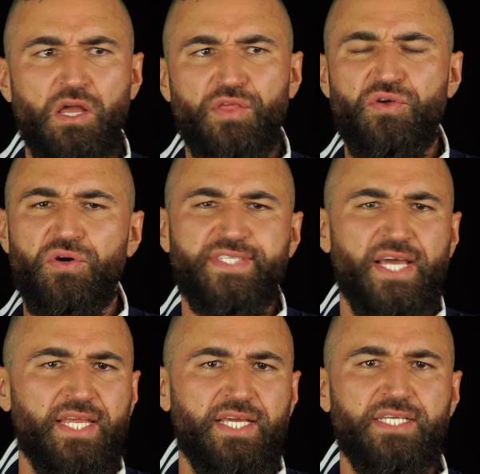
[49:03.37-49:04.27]

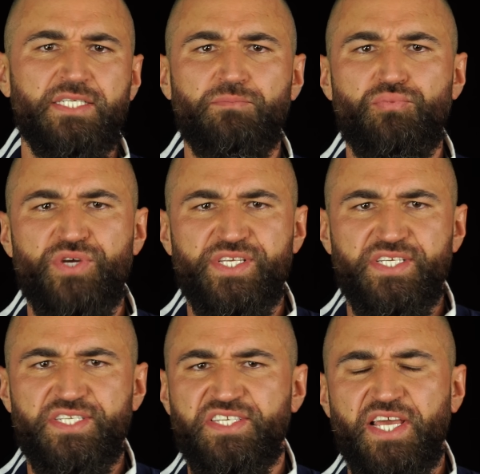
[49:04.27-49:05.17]
13 years in
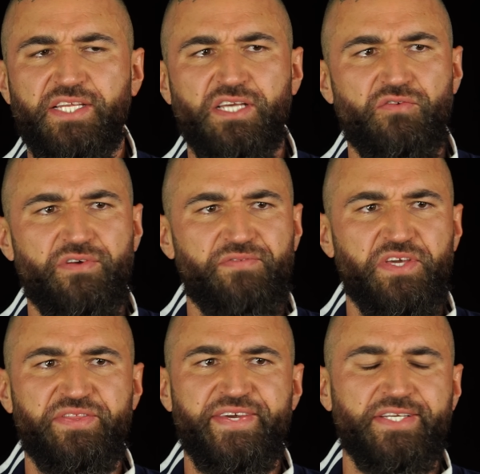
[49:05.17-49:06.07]
prison, seen
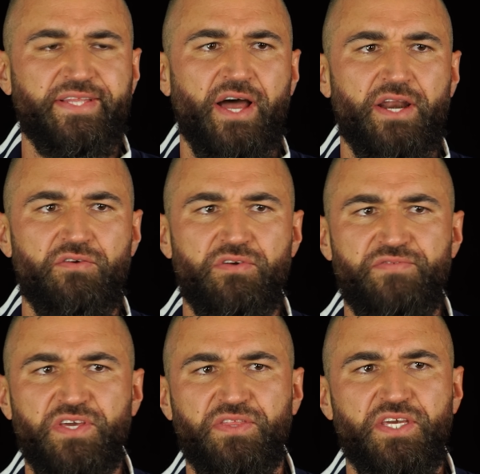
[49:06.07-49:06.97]
horrific things, done
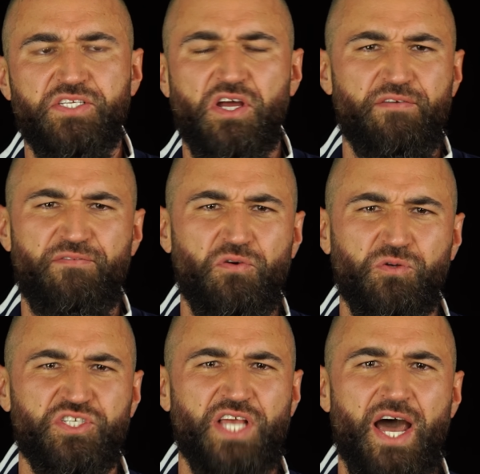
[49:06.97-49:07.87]
horrific things. I don't feel
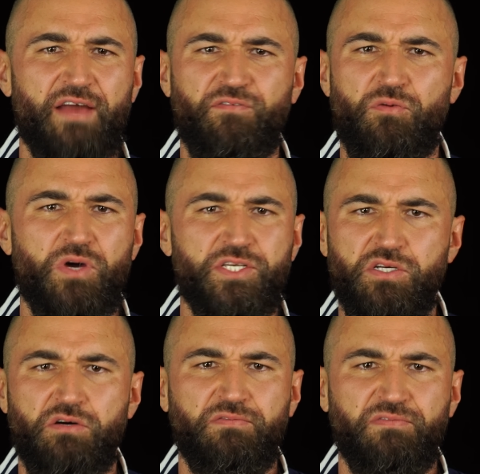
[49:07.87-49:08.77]
sad for
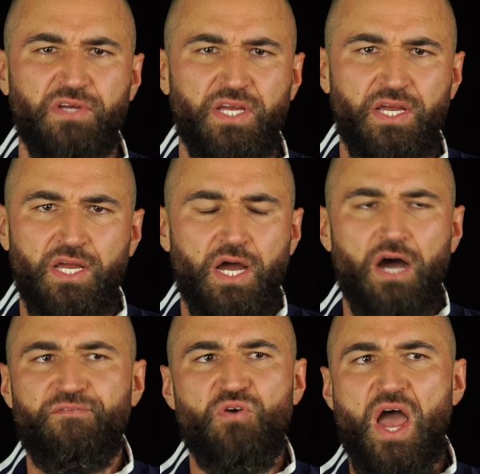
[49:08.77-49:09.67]
myself.
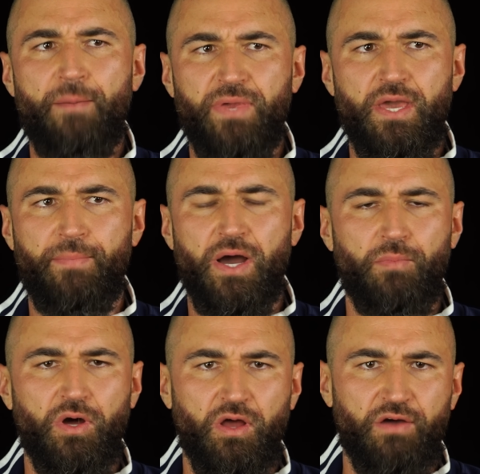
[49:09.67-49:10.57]
I feel happy about
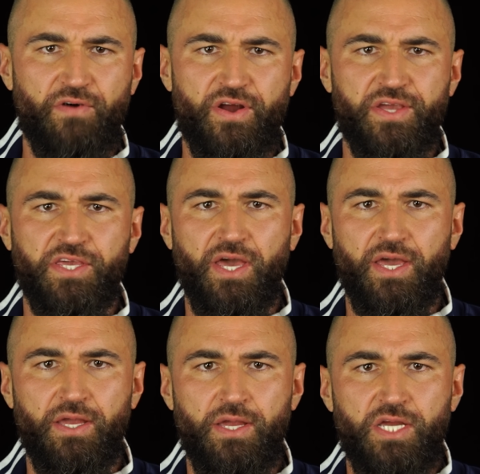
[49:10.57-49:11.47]
my life. I don't
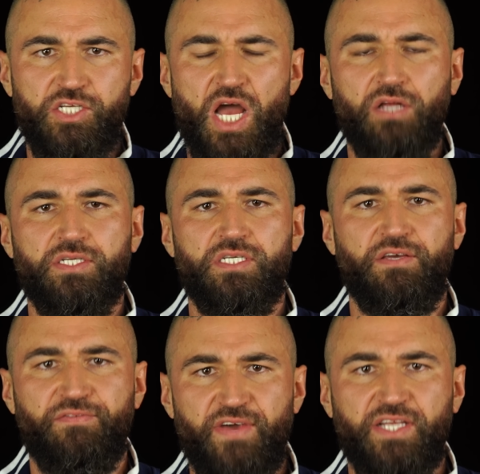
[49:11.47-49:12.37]
care. Jail doesn't
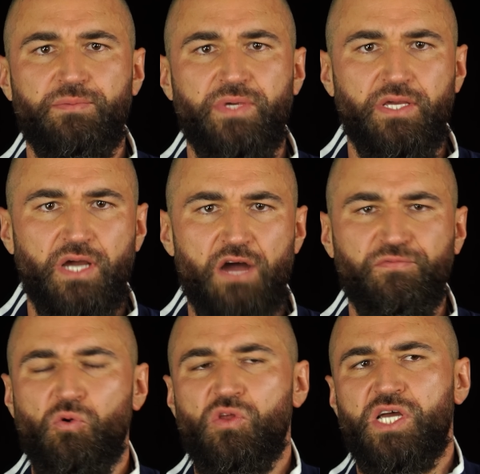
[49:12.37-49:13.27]
affect me.
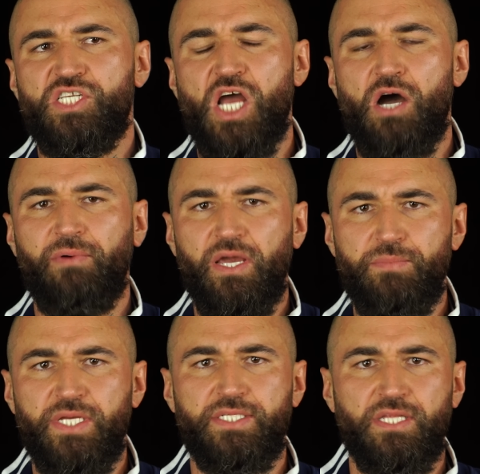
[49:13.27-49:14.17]
After all that jail made
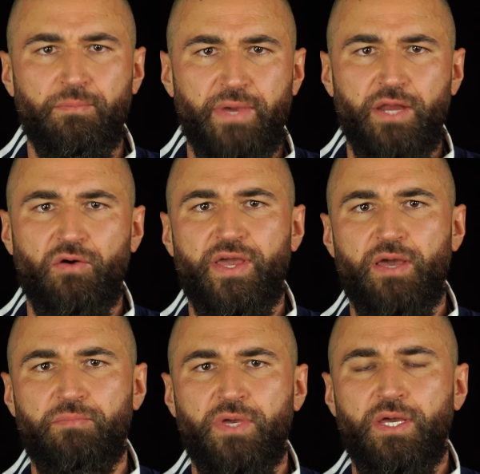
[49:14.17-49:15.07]
me into the man I
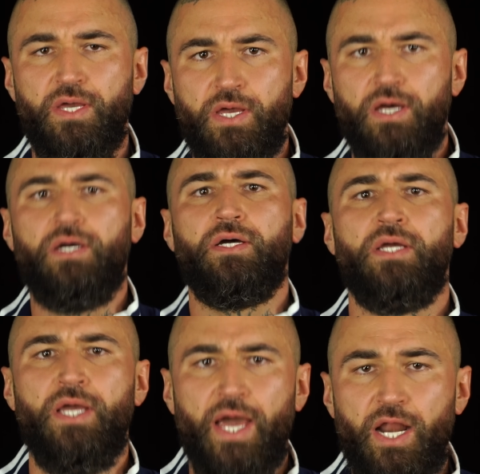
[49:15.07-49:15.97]
am.
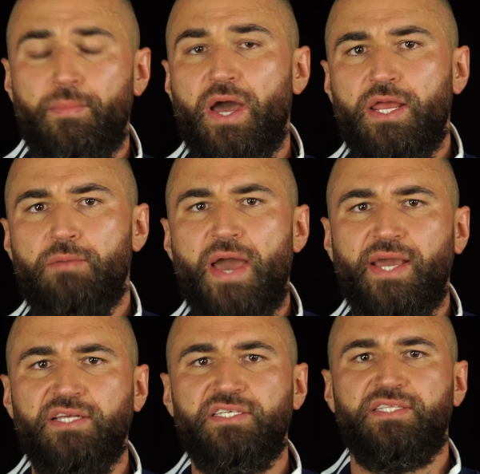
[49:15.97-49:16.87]
And I'm out here
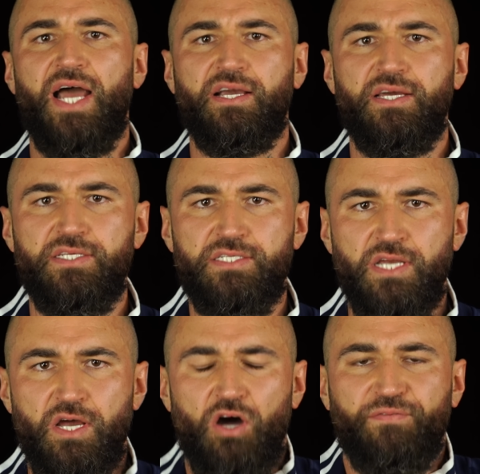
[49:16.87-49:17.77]
making stackers
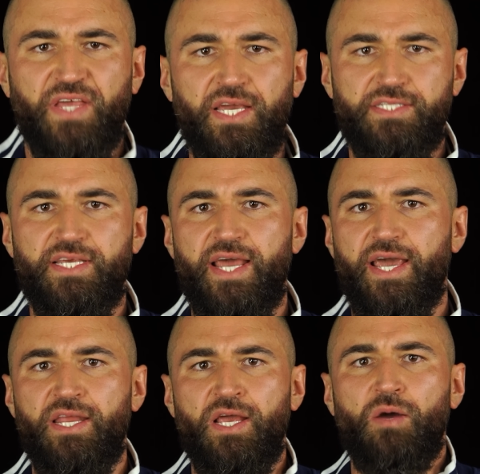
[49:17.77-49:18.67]
off the
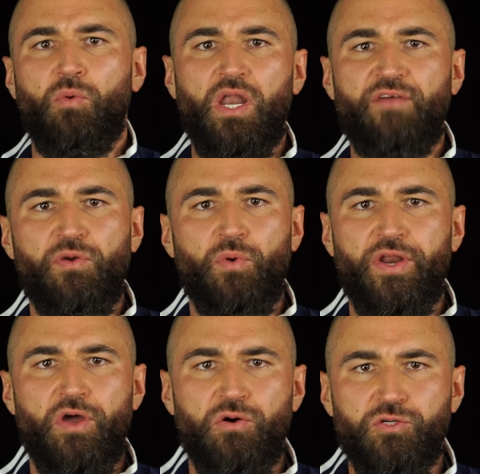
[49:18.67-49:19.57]
internet while
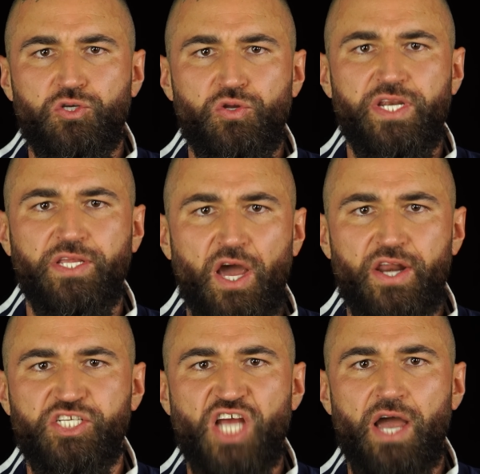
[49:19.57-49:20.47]
everyone else who didn't go
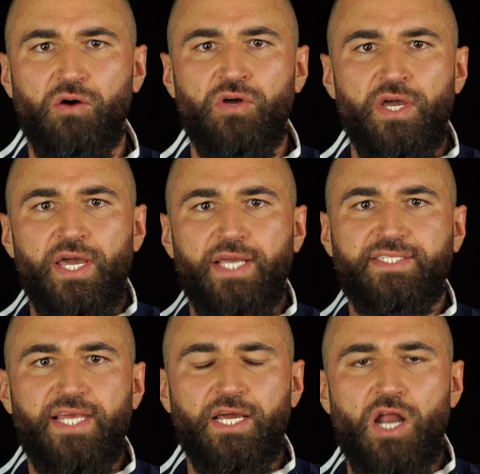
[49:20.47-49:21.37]
to jail is
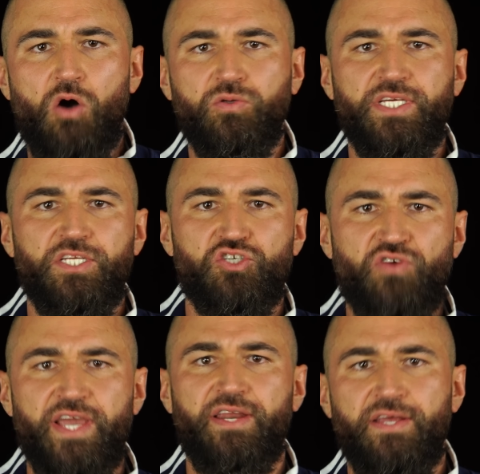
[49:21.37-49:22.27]
digging holes in the
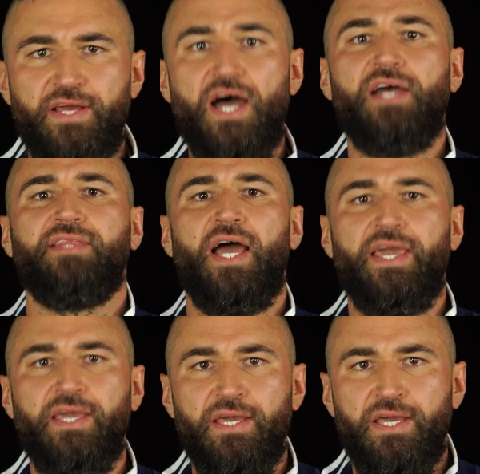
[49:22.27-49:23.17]
street, aren't
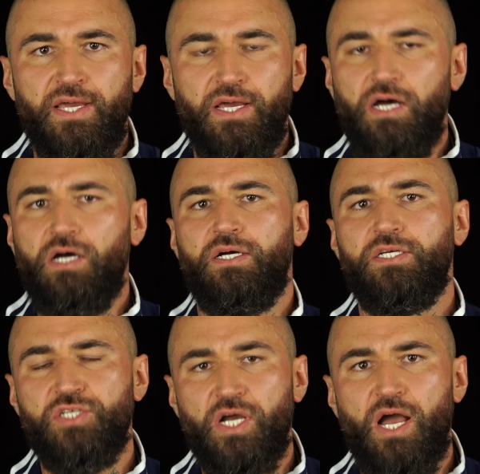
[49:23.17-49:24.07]
they?
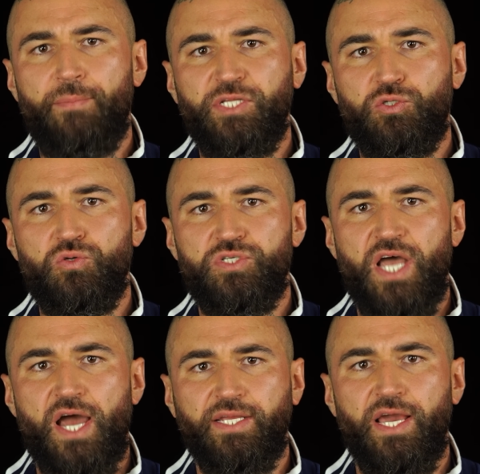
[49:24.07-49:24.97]
So I can't be too
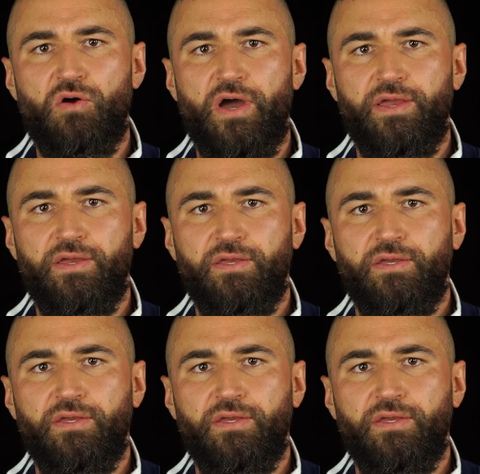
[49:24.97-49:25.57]
sad, can I?